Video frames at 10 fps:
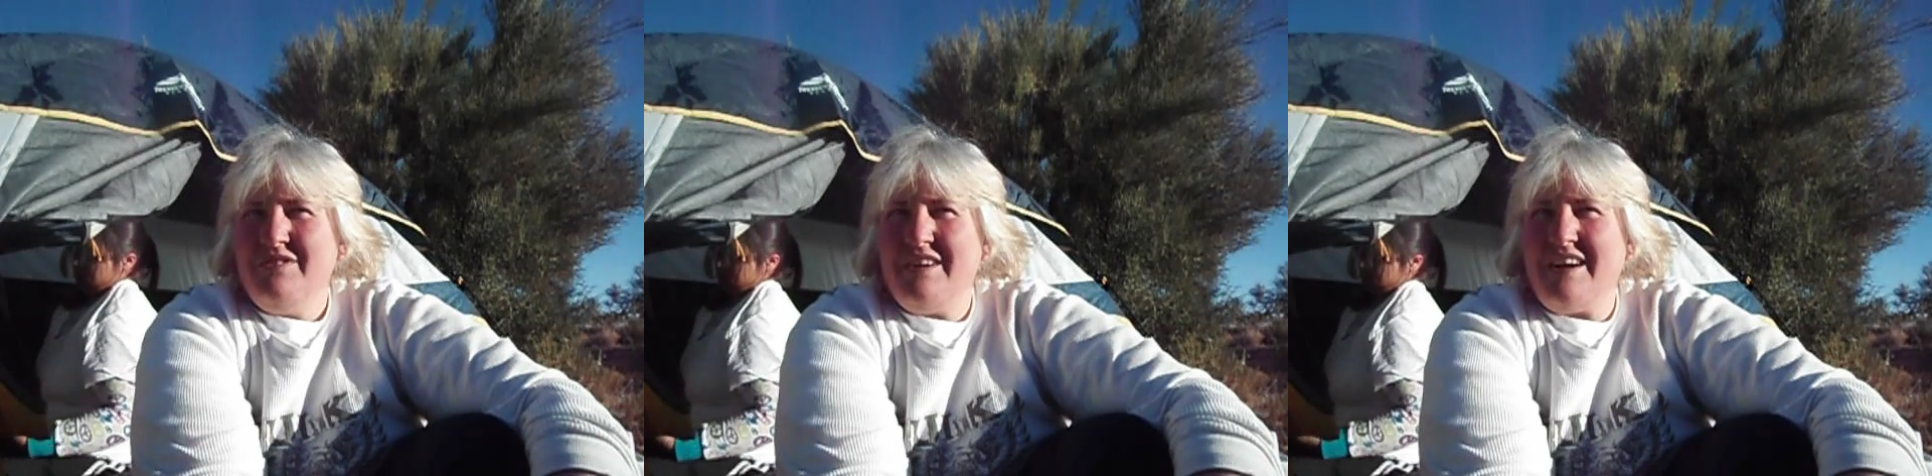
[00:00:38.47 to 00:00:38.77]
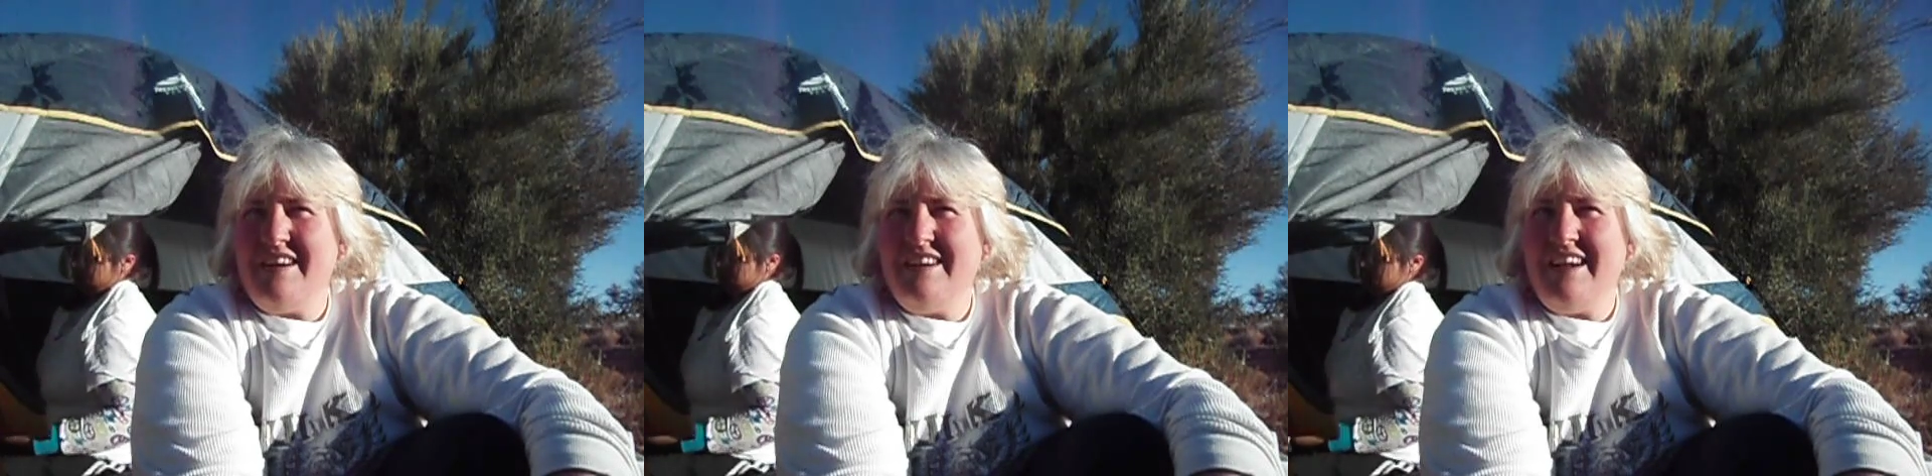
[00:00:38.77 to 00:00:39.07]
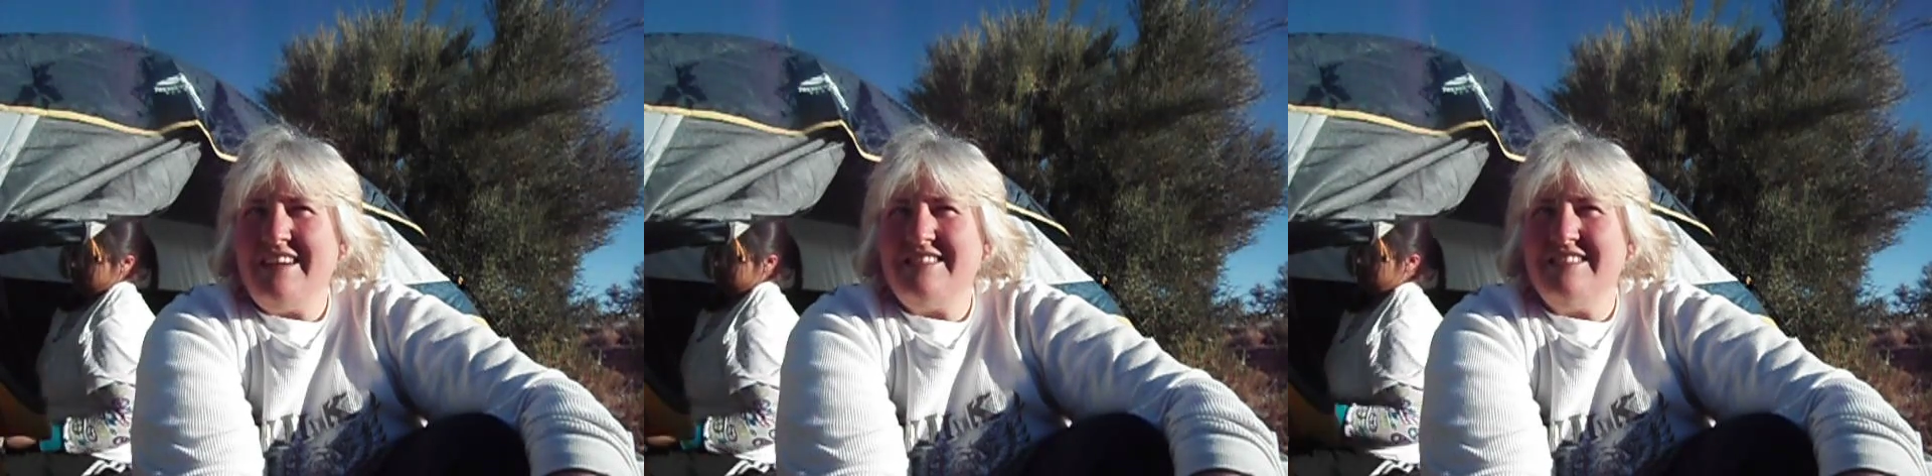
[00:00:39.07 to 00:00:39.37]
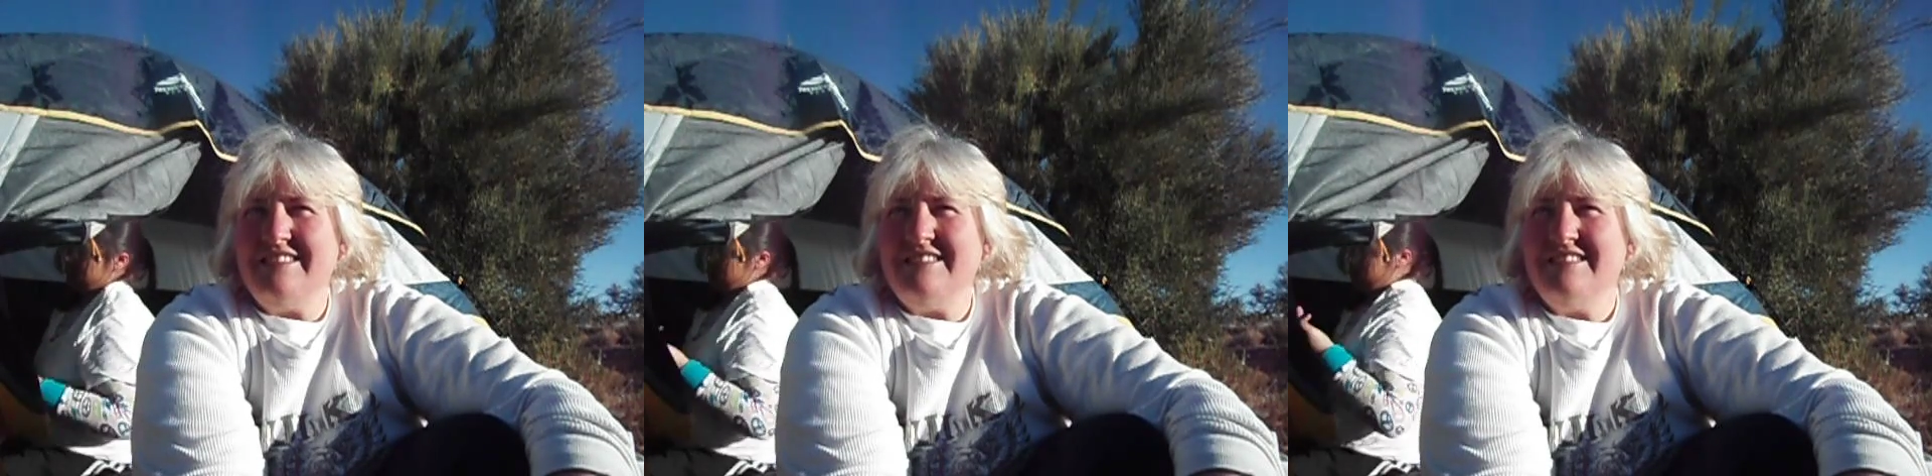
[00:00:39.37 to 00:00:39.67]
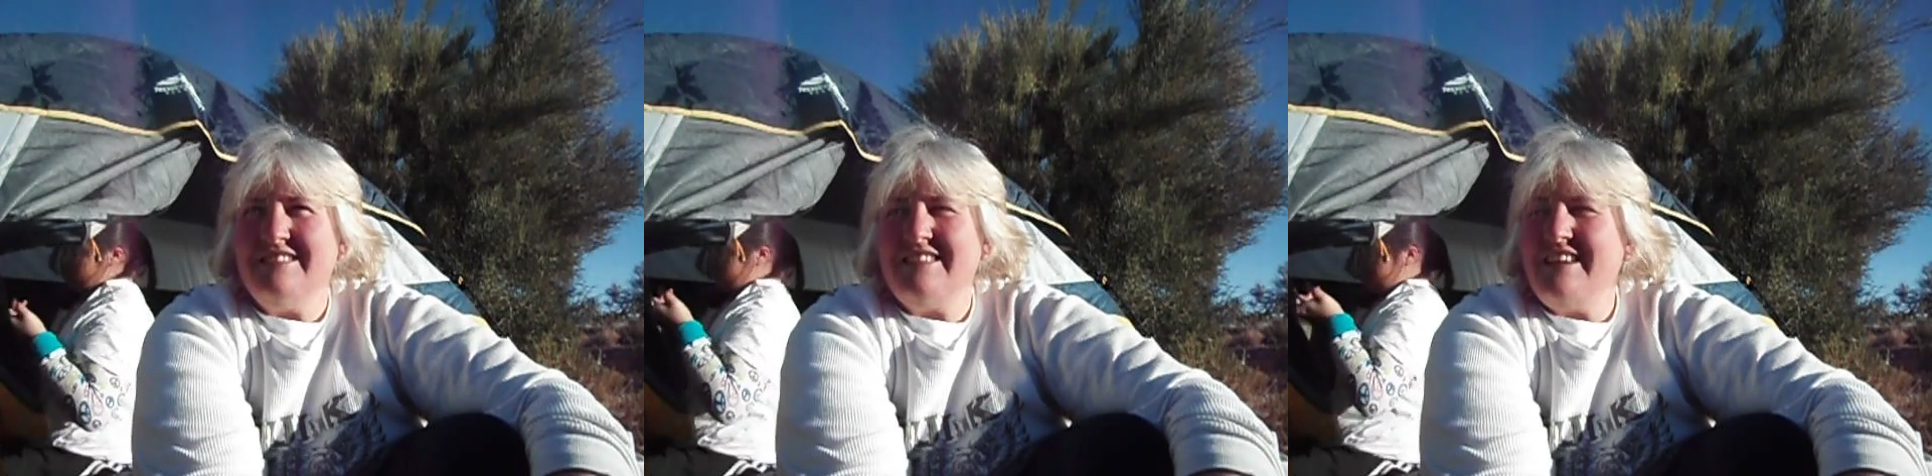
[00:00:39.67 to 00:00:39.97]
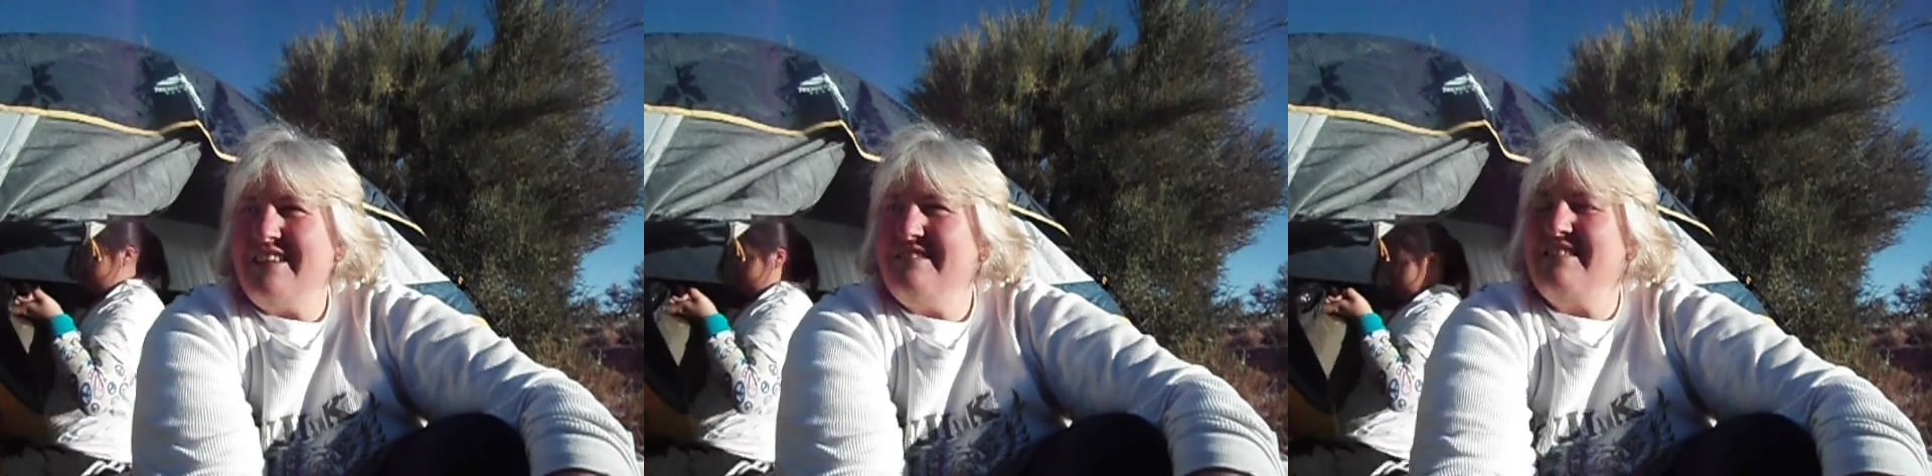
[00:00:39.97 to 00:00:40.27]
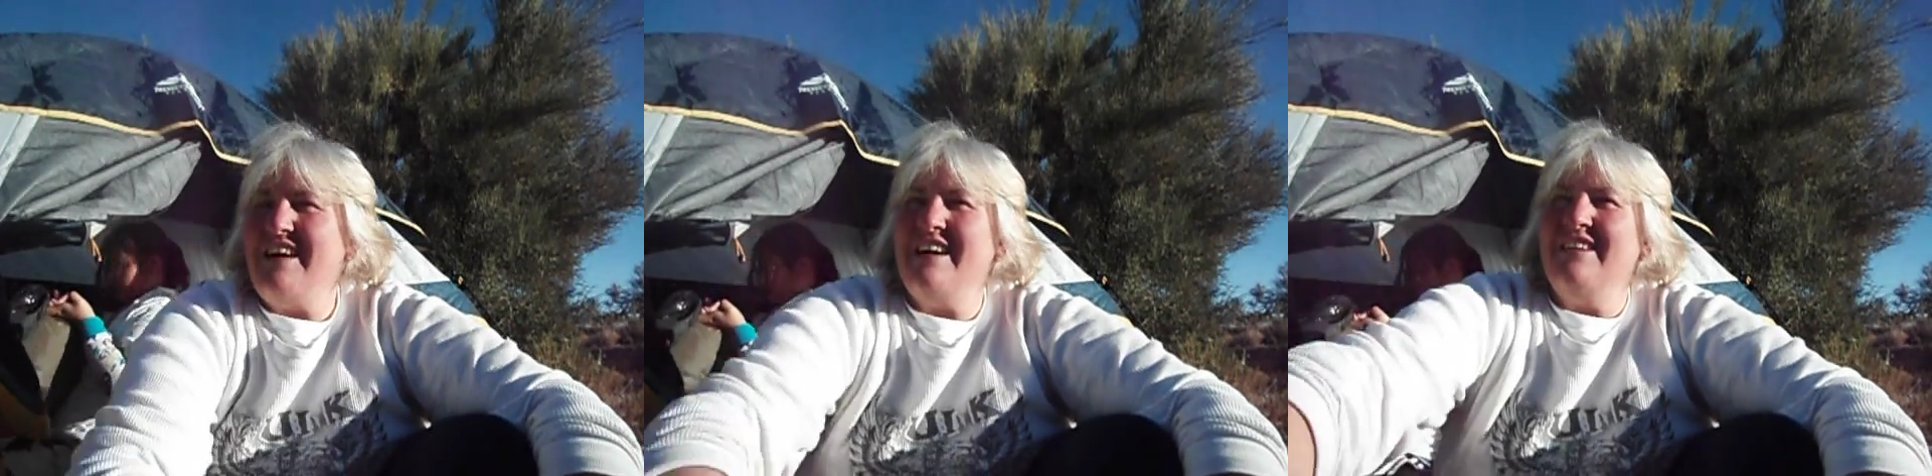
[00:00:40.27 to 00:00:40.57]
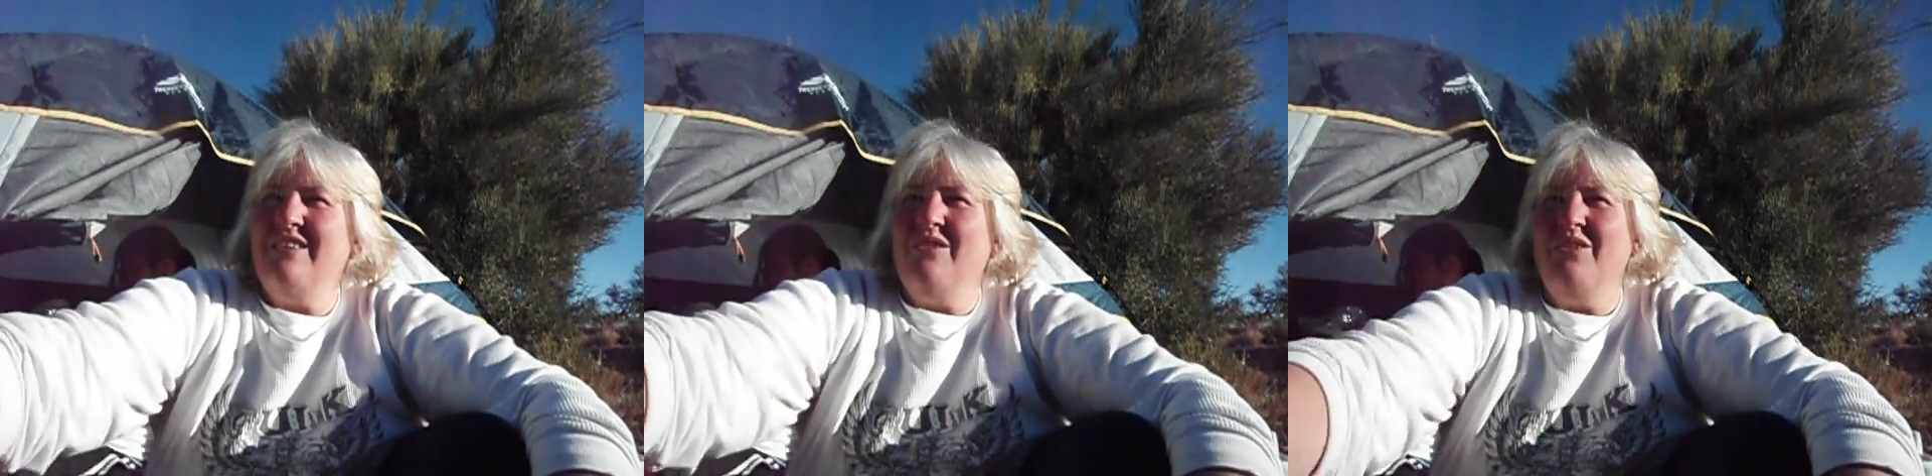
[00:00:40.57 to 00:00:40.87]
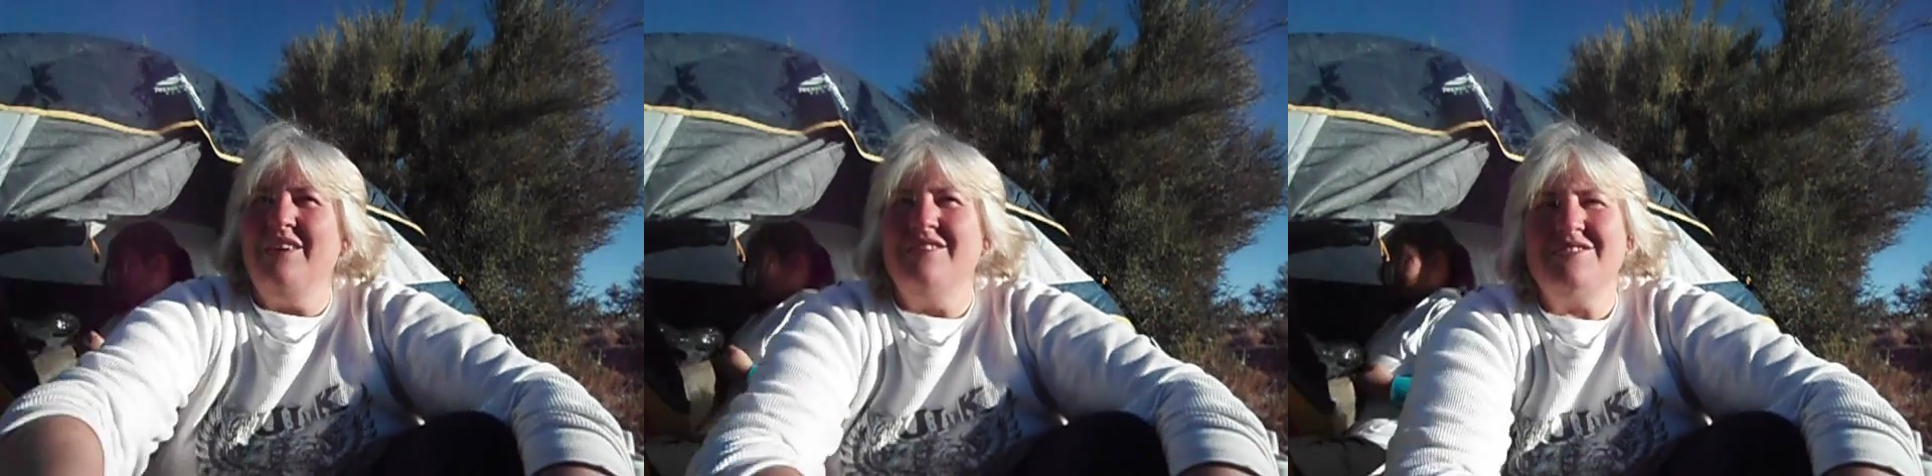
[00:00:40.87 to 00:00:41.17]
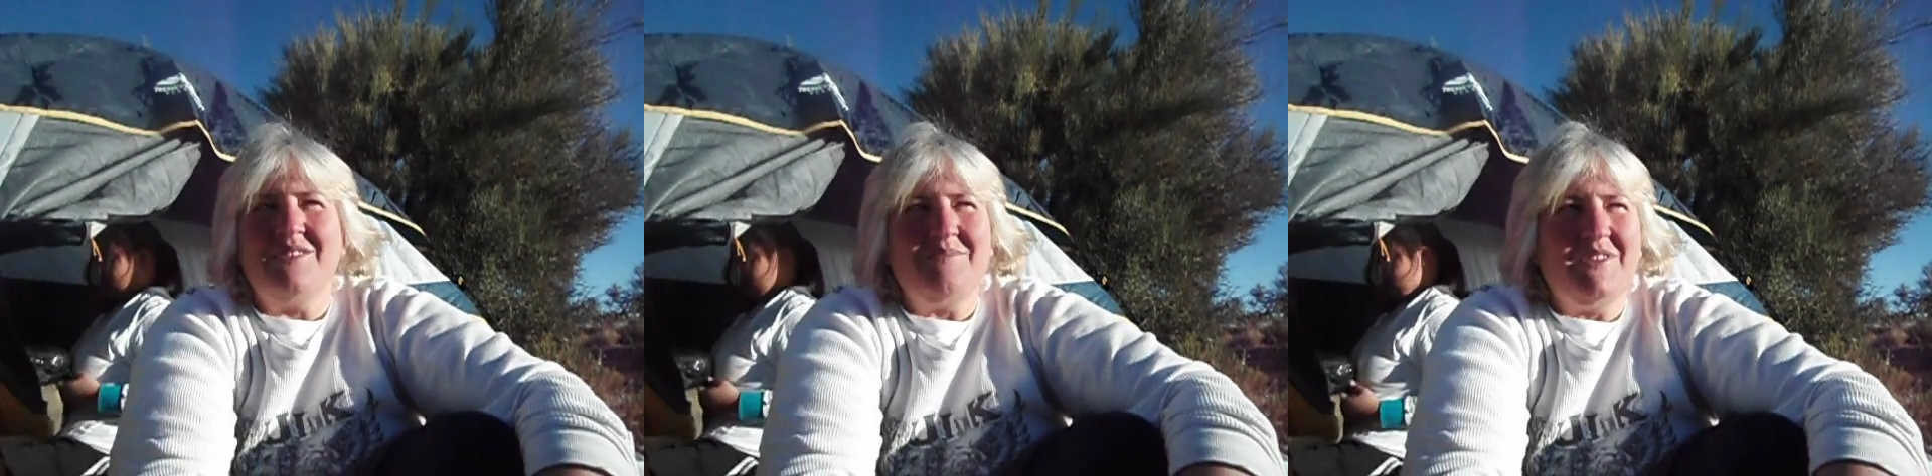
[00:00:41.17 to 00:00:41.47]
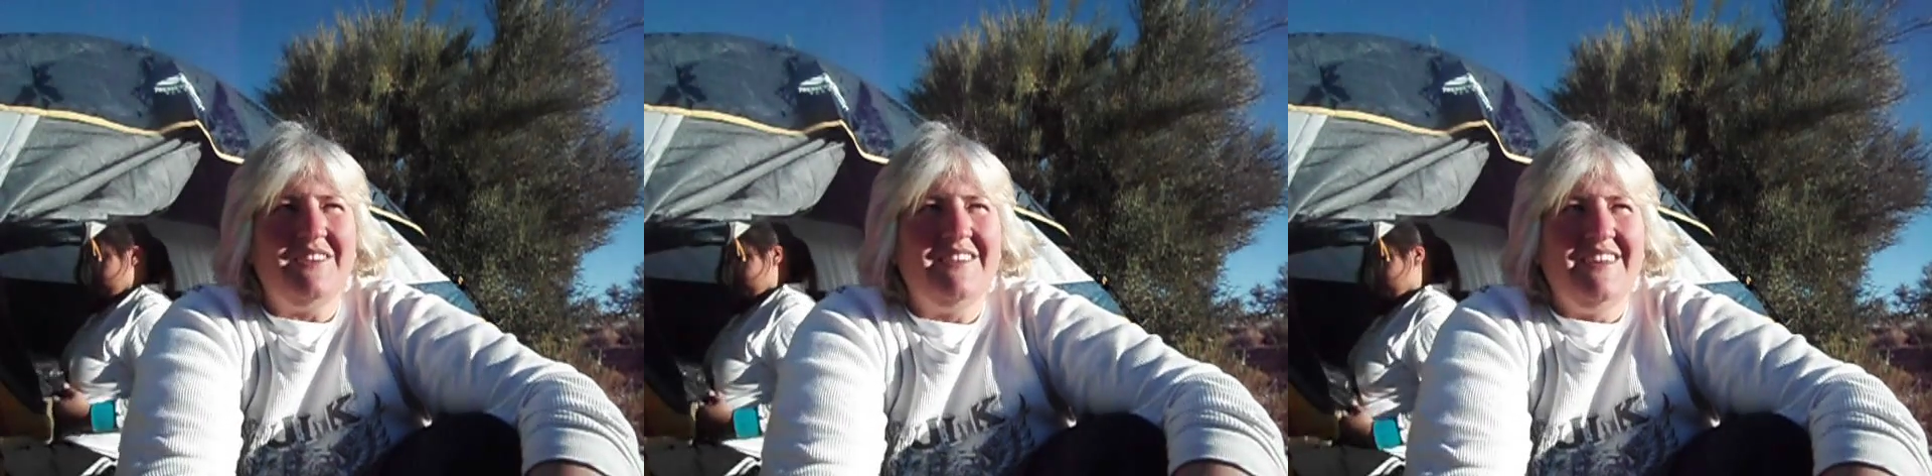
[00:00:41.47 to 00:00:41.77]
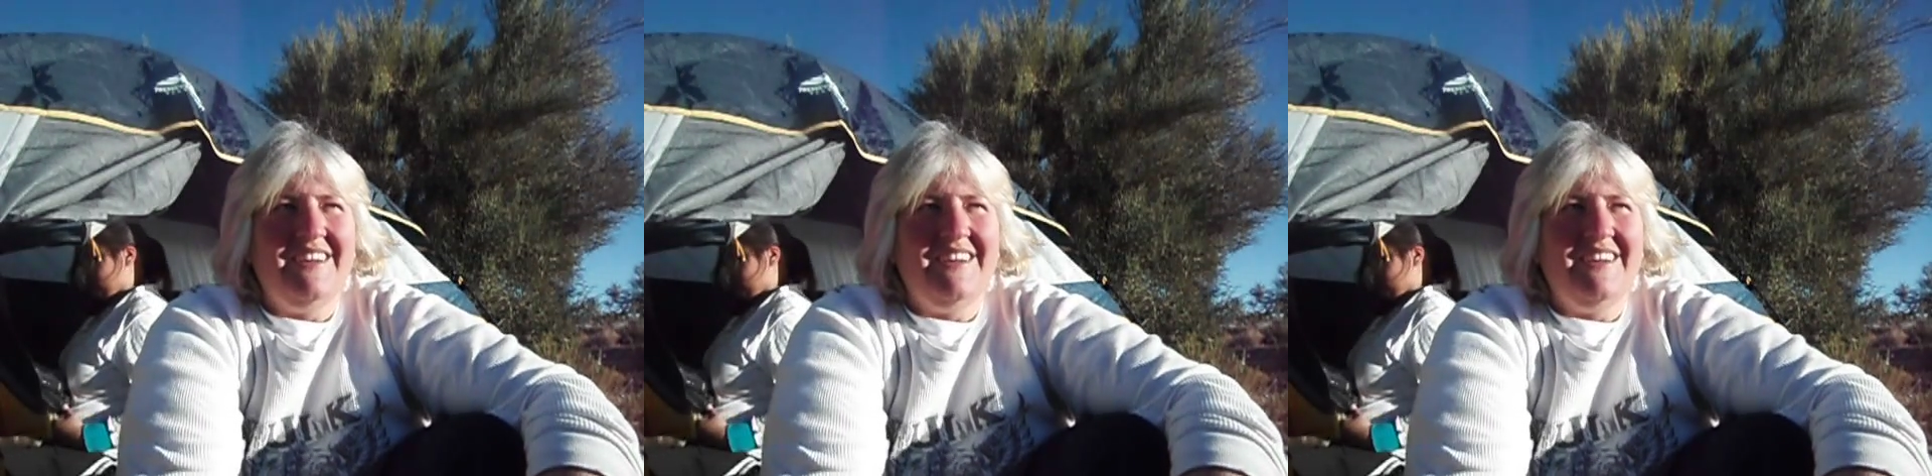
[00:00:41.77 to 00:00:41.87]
I kind of like to hide in a gully or something,